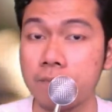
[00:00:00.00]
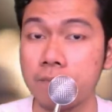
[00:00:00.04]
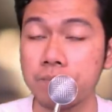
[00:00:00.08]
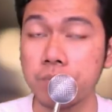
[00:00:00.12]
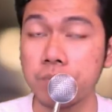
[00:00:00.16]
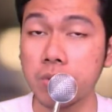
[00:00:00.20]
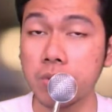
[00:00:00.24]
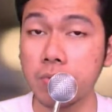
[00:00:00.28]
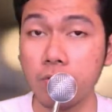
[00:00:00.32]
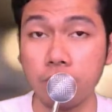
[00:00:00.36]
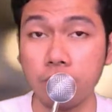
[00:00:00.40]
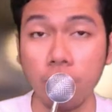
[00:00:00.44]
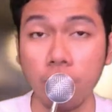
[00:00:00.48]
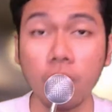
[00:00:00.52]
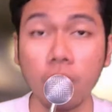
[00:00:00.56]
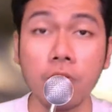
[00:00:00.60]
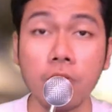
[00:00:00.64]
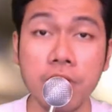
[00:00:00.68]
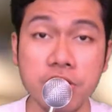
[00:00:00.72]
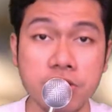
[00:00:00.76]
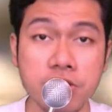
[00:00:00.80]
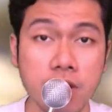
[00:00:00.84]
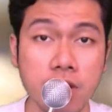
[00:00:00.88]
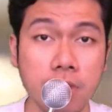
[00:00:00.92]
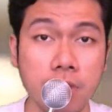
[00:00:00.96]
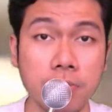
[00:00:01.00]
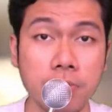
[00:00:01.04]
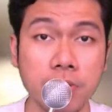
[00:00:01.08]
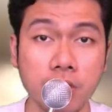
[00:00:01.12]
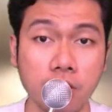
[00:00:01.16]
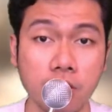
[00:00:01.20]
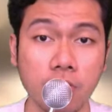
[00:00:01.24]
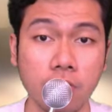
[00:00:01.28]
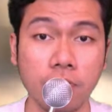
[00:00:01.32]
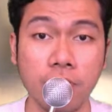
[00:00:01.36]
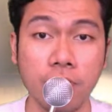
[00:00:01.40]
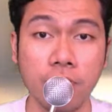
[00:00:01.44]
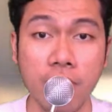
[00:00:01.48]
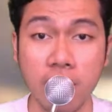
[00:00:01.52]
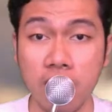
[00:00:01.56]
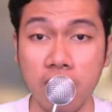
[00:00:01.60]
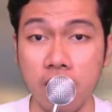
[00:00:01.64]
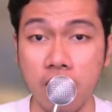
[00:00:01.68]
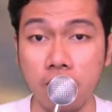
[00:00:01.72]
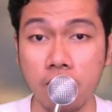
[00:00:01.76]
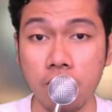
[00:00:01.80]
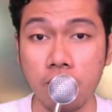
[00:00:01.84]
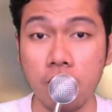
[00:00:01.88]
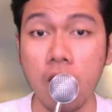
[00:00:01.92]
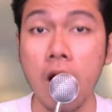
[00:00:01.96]
But before we jump into the
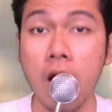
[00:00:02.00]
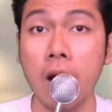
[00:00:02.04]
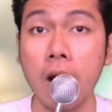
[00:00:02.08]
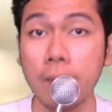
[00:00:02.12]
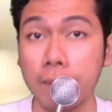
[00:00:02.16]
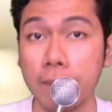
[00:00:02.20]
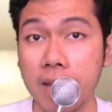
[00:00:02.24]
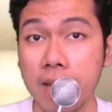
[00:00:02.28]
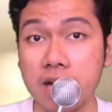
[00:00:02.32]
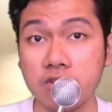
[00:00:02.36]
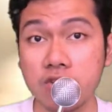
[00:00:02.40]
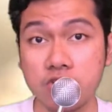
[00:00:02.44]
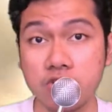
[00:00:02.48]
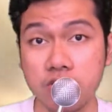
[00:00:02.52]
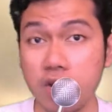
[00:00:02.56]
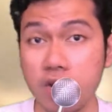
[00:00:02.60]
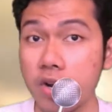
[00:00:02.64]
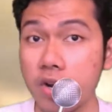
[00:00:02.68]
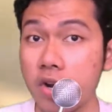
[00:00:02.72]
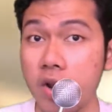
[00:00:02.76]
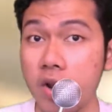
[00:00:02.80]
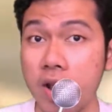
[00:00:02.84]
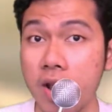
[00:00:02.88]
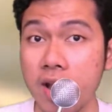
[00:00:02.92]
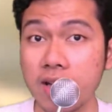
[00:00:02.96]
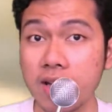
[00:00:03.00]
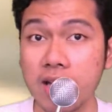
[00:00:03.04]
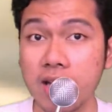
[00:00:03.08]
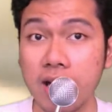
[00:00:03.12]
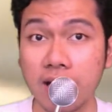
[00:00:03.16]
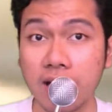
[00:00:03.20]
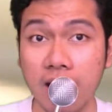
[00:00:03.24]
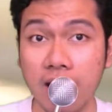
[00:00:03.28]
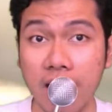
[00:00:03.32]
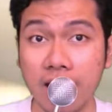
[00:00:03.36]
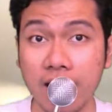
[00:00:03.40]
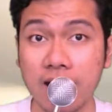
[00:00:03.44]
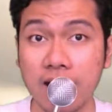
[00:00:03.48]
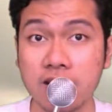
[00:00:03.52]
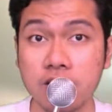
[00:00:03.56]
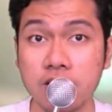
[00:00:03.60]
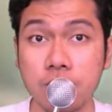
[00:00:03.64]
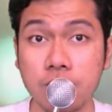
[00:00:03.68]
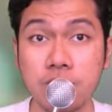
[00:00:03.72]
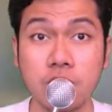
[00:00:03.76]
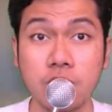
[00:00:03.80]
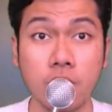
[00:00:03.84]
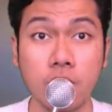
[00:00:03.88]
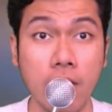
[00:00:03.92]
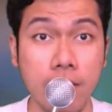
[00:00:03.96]
video, make sure you hit that like and
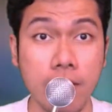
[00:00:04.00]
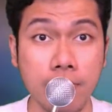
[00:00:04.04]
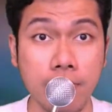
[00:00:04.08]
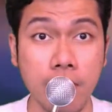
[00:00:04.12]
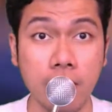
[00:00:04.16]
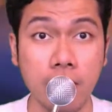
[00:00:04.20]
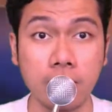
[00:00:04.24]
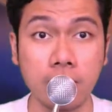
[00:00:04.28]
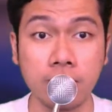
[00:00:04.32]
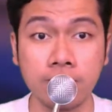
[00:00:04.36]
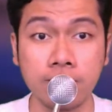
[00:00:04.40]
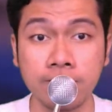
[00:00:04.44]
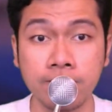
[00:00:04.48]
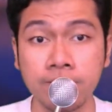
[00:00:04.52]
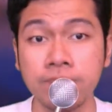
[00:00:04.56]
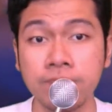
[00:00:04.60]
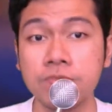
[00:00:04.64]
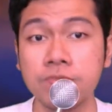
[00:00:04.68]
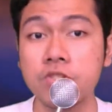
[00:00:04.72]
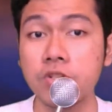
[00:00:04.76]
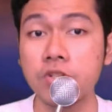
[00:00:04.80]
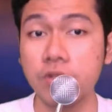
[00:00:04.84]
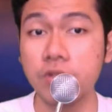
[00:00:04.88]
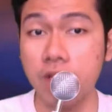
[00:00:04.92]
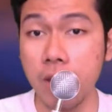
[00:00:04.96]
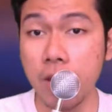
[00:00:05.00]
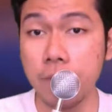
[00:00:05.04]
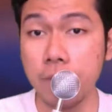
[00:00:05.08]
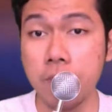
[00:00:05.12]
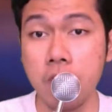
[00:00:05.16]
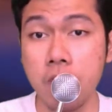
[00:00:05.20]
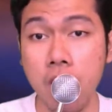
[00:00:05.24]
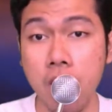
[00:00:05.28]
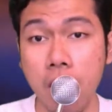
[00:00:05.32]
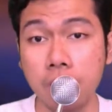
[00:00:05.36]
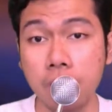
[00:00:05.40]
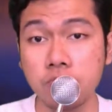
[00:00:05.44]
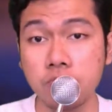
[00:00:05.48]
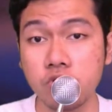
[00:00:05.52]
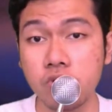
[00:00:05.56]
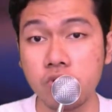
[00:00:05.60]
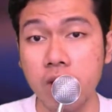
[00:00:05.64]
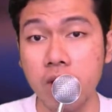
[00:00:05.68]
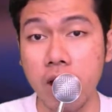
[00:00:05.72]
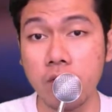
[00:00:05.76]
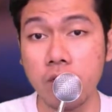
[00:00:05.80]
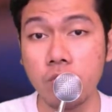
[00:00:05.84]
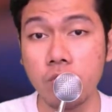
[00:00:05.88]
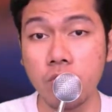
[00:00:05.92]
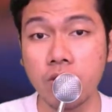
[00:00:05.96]
subscribe button to keep you up to
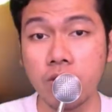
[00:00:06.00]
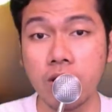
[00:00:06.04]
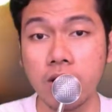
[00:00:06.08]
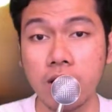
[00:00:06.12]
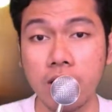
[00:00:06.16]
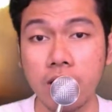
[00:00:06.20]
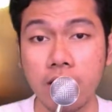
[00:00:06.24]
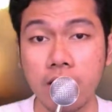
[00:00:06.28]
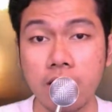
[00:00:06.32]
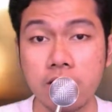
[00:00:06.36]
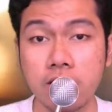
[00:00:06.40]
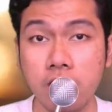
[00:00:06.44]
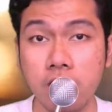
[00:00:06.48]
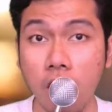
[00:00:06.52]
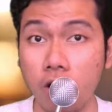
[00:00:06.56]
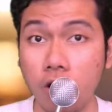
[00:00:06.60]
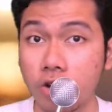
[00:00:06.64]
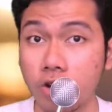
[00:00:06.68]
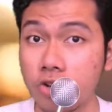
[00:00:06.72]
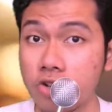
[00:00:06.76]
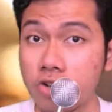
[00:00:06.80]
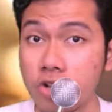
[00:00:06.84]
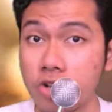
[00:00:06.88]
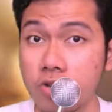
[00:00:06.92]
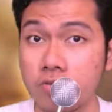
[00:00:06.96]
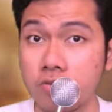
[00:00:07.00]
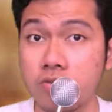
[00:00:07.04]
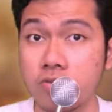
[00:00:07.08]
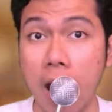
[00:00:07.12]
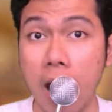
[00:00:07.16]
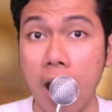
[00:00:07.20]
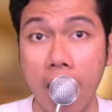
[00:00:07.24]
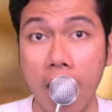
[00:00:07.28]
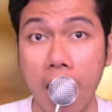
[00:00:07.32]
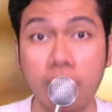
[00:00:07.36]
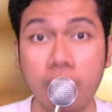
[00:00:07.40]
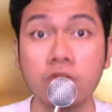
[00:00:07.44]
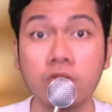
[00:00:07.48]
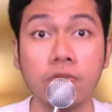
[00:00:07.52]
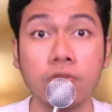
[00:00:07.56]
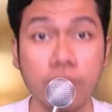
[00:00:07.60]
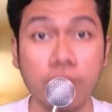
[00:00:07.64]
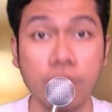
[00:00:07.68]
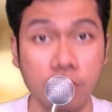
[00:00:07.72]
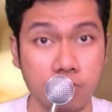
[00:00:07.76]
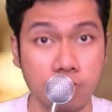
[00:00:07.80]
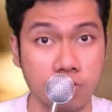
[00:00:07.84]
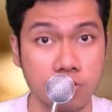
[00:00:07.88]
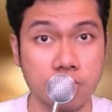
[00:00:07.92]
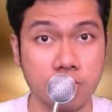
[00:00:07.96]
date with the latest auto news and
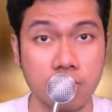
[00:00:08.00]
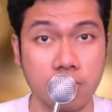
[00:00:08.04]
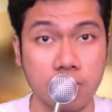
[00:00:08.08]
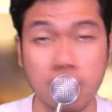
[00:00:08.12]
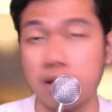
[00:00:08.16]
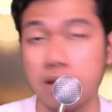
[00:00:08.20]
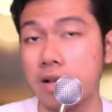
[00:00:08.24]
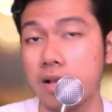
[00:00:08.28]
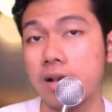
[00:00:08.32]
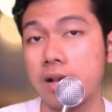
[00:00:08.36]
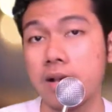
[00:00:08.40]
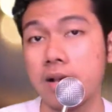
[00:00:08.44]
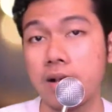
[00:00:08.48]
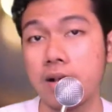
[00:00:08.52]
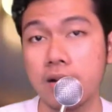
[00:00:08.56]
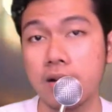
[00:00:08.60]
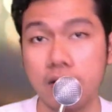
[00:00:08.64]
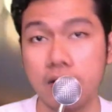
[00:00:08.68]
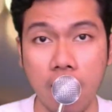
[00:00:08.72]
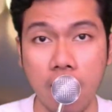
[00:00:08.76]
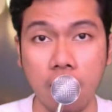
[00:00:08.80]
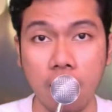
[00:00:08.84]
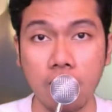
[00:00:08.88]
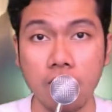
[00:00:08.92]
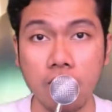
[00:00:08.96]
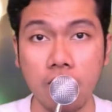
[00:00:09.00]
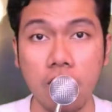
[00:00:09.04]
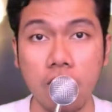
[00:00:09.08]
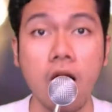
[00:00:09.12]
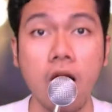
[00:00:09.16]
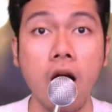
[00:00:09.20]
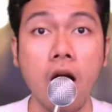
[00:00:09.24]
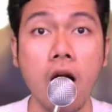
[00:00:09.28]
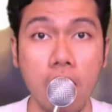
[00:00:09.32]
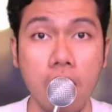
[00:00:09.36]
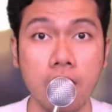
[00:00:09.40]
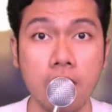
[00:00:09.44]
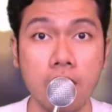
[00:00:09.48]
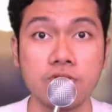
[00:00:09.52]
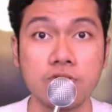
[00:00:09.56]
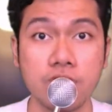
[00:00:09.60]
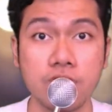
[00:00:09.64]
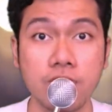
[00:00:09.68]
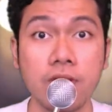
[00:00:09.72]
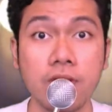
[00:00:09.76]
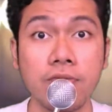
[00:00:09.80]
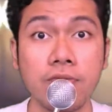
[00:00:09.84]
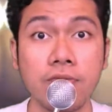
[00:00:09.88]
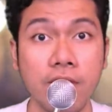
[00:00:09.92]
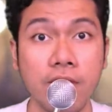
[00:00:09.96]
reviews. Now,
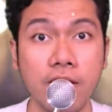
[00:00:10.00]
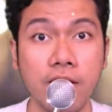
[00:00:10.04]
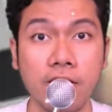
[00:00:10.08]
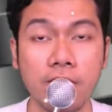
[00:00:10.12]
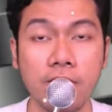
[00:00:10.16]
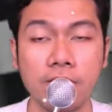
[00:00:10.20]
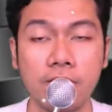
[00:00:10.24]
onto the video.